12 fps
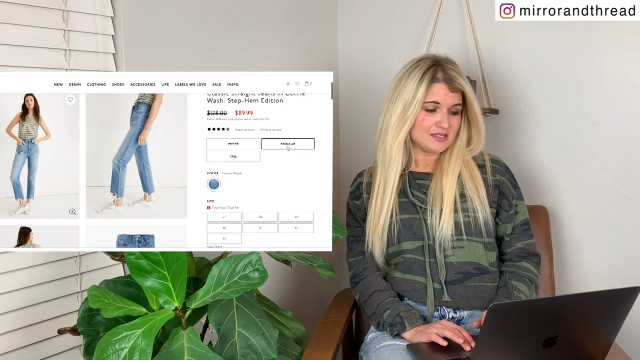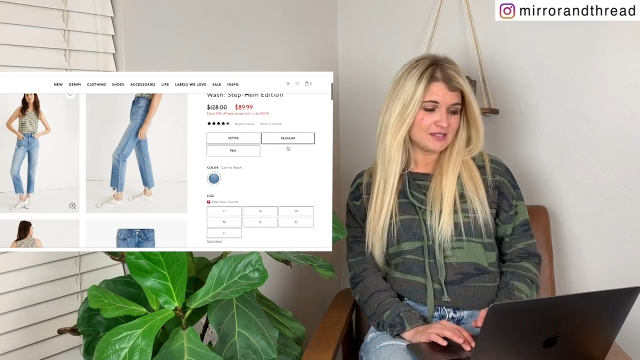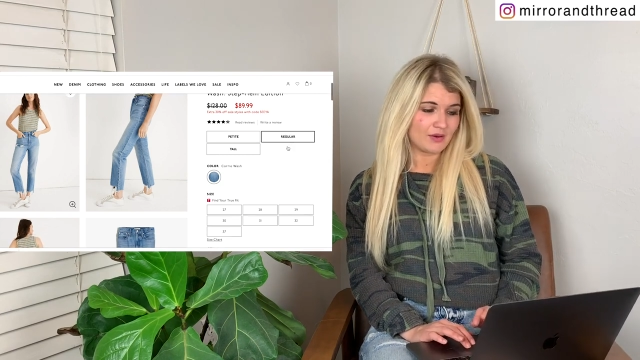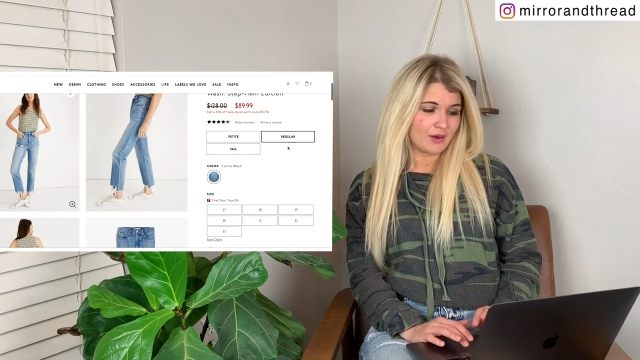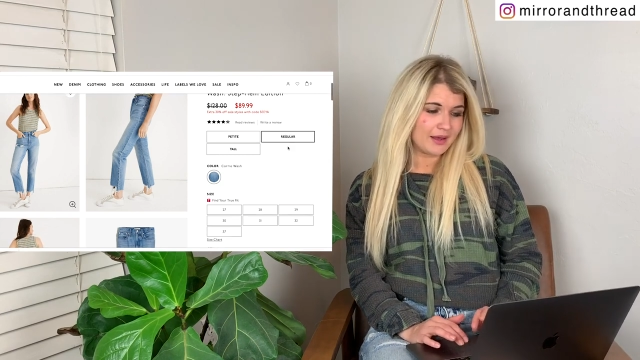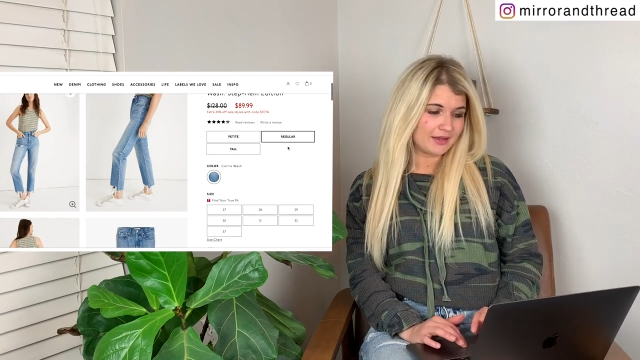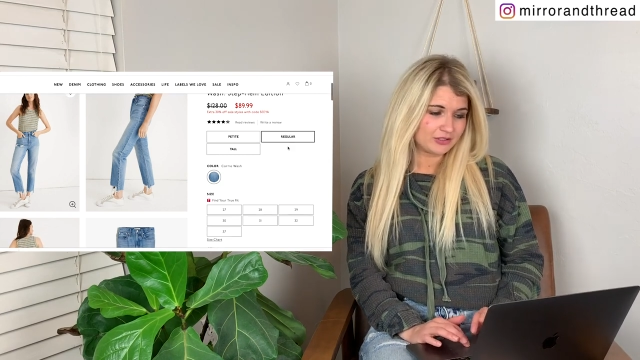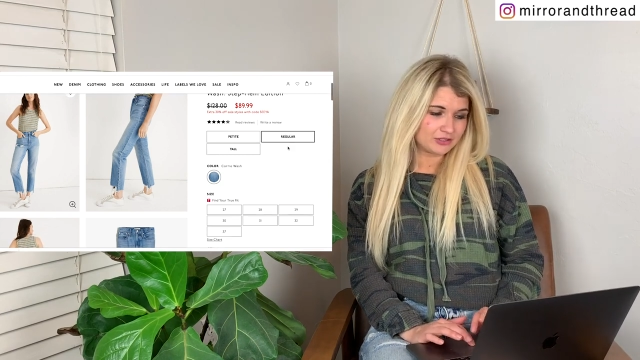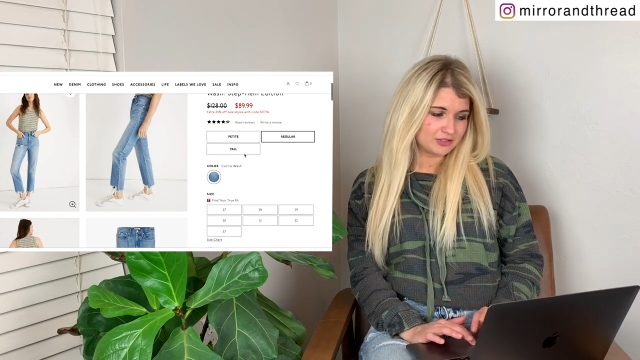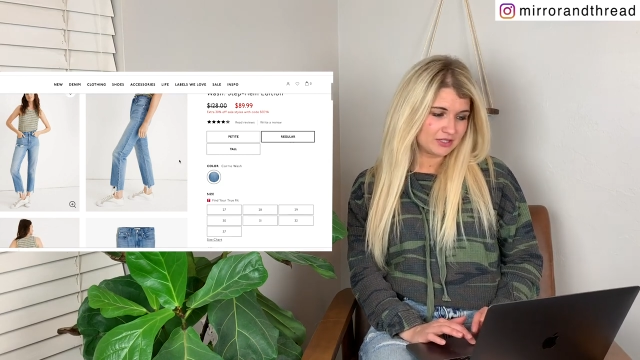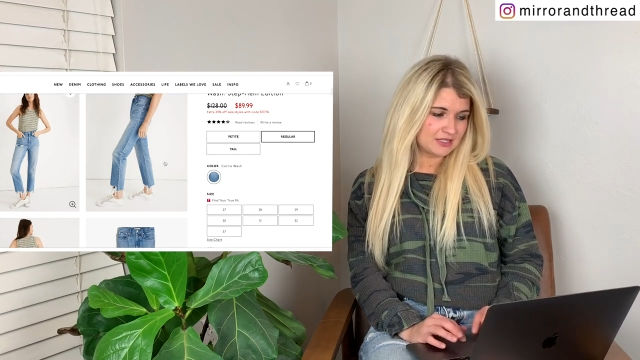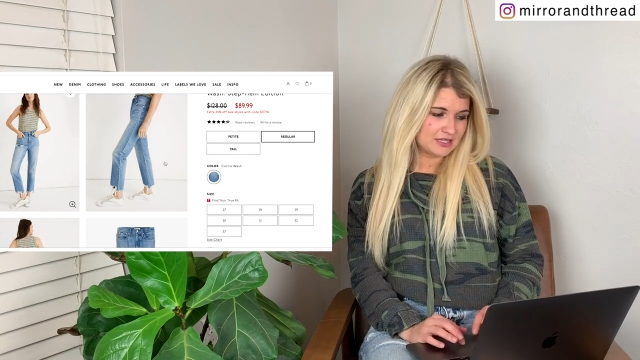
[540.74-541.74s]
So I
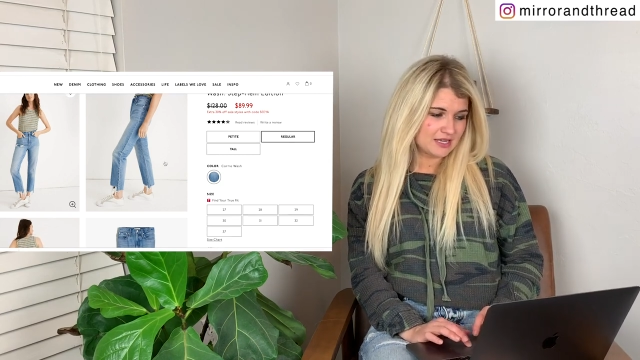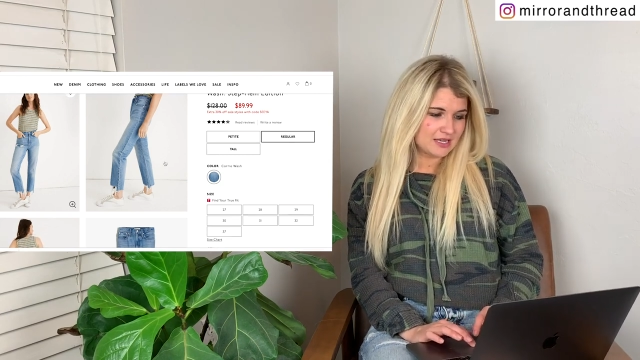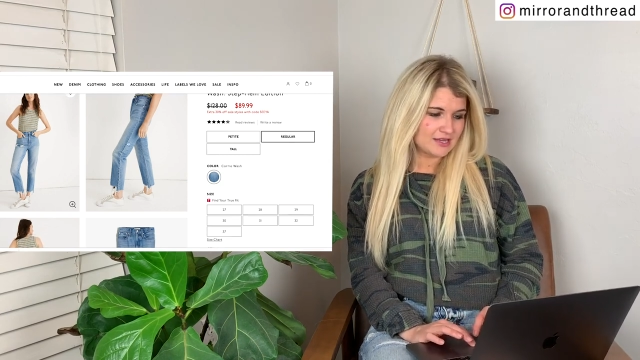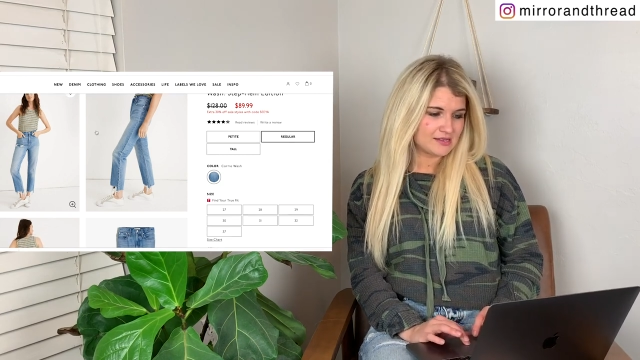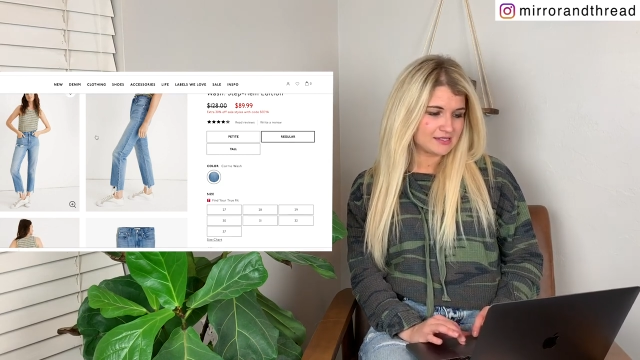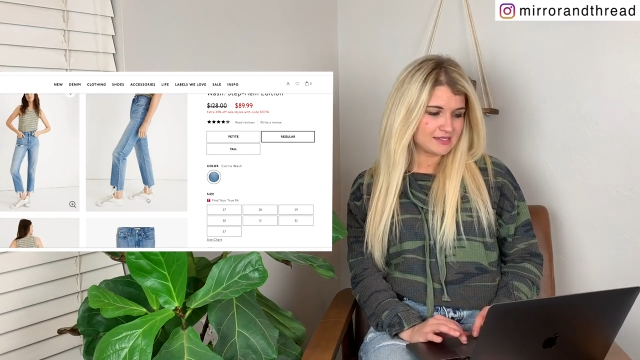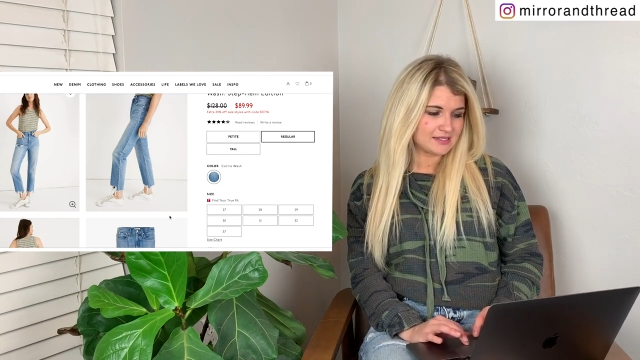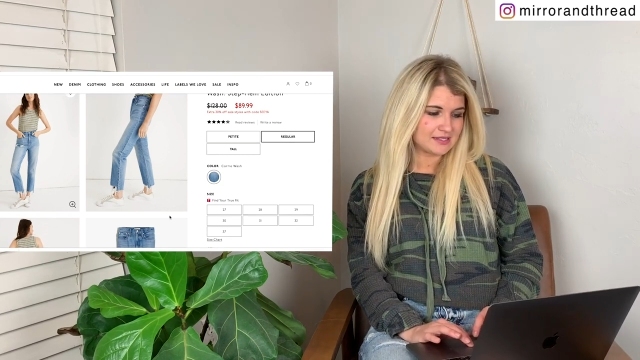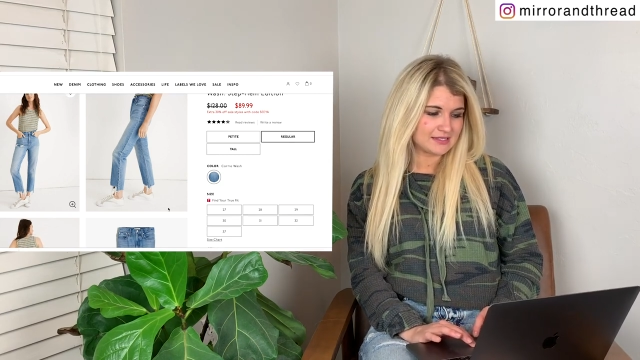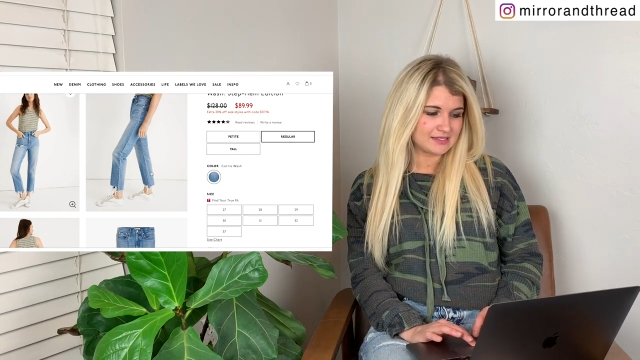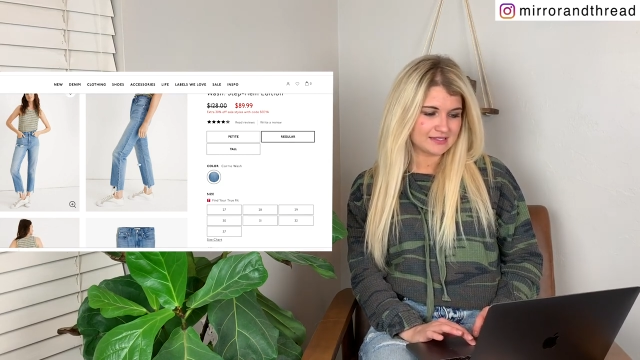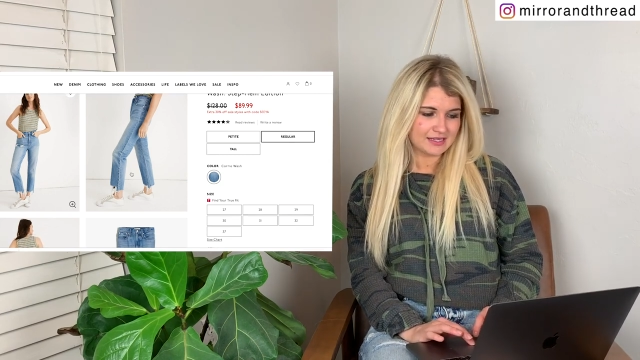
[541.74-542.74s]
included these.
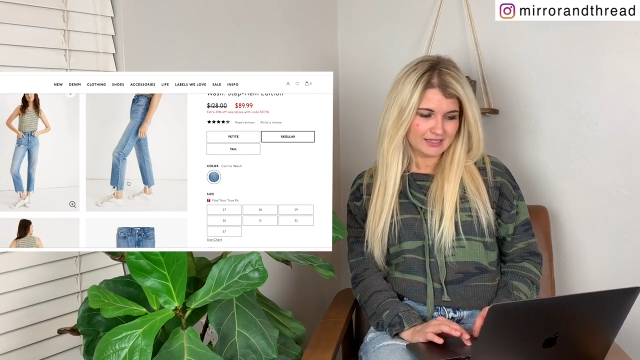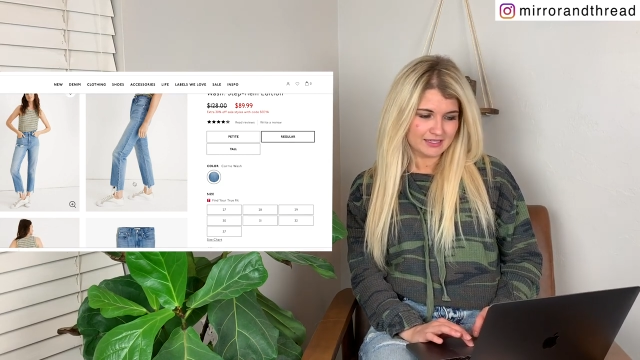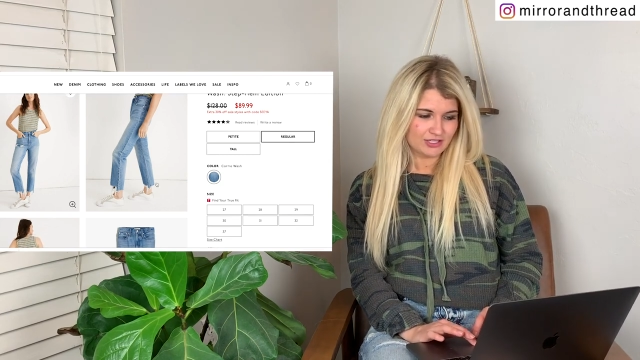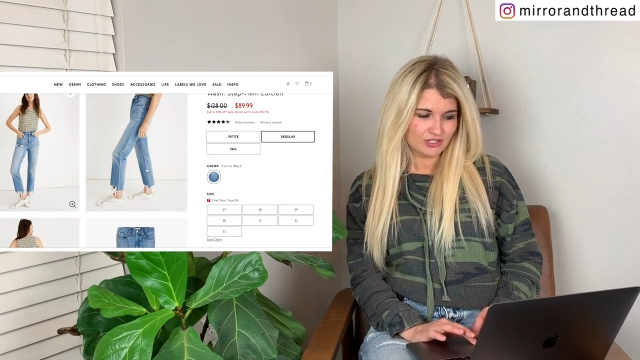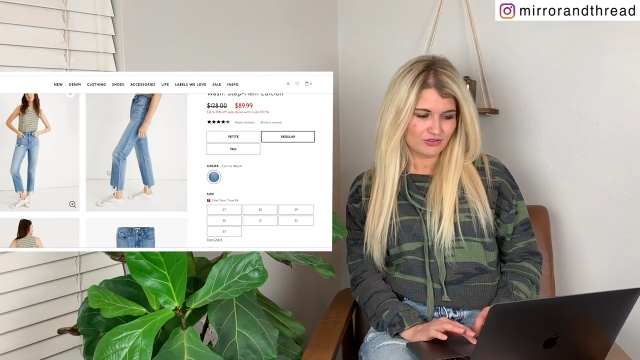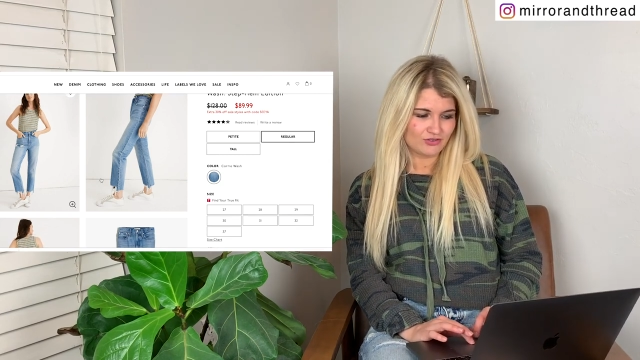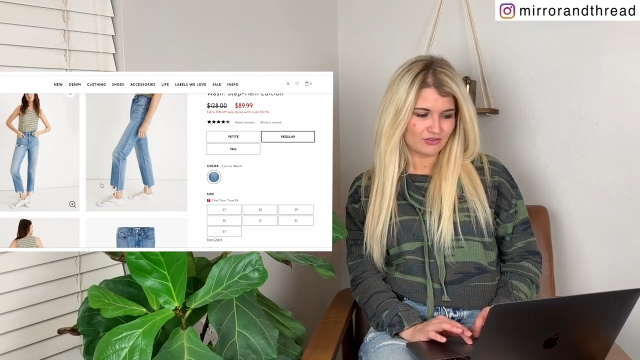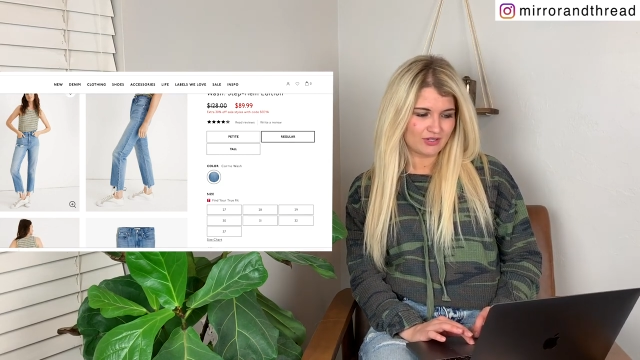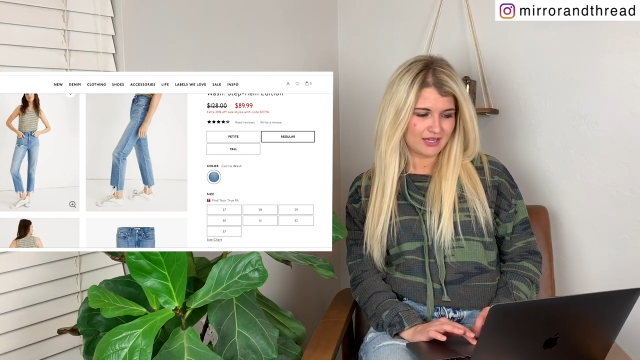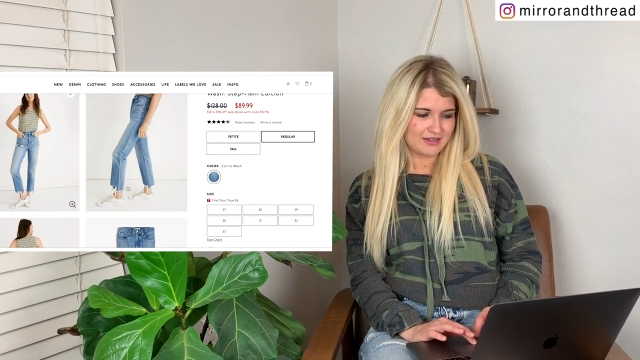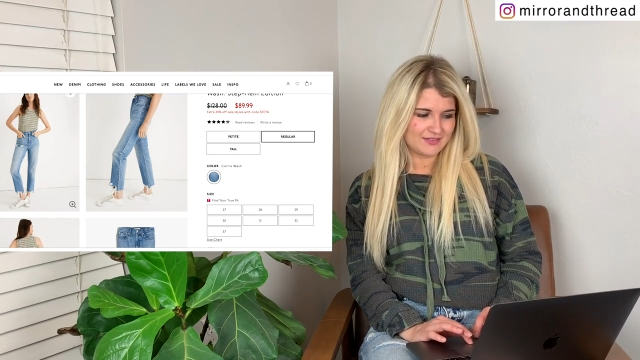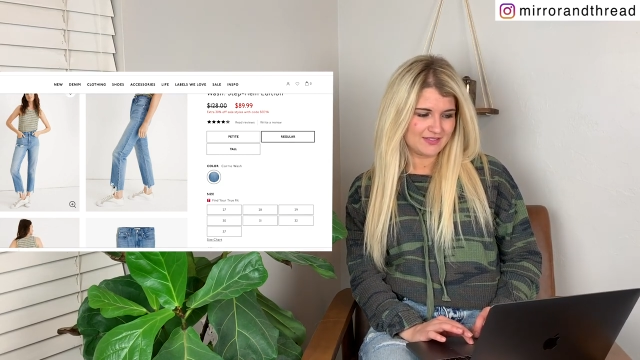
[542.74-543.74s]
This is like a cute
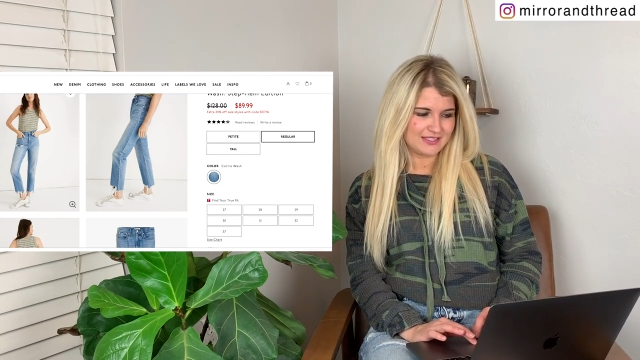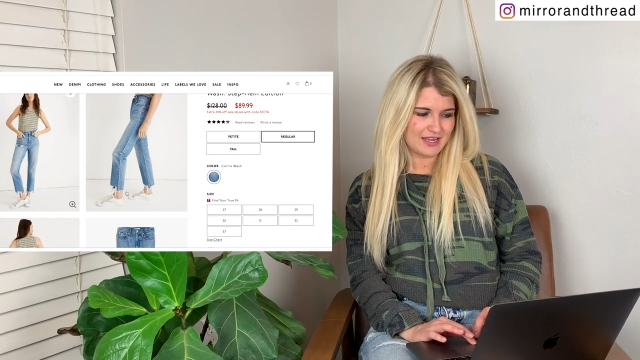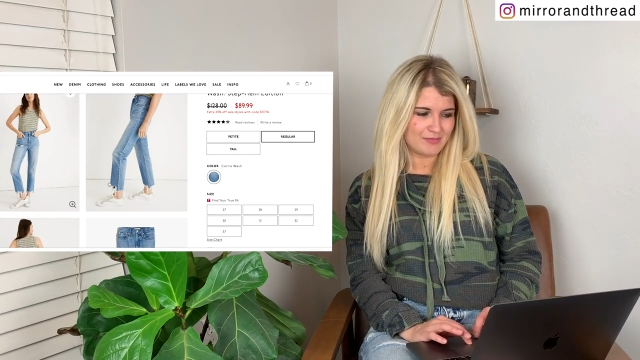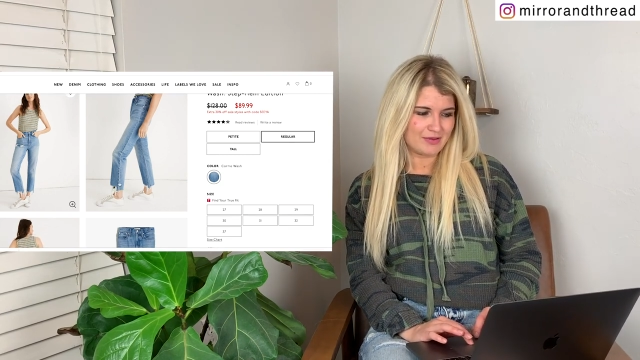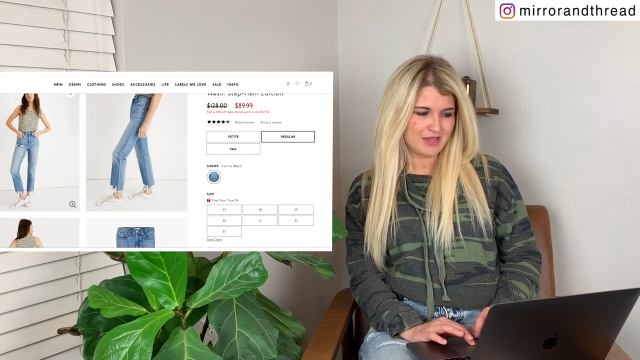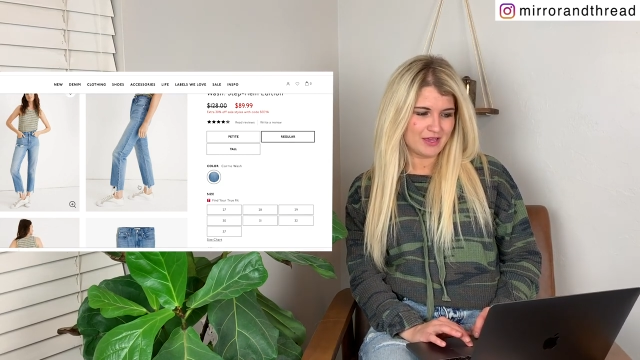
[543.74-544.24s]
kind of step